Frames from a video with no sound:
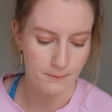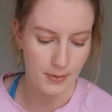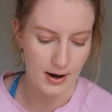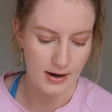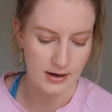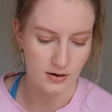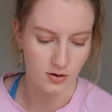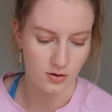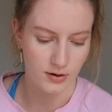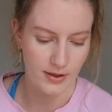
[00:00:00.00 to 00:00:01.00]
but
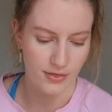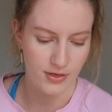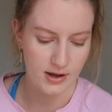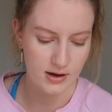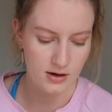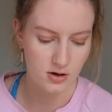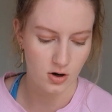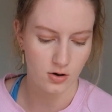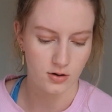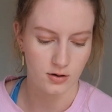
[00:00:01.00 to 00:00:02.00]
I think it
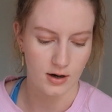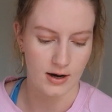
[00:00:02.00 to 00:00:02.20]
got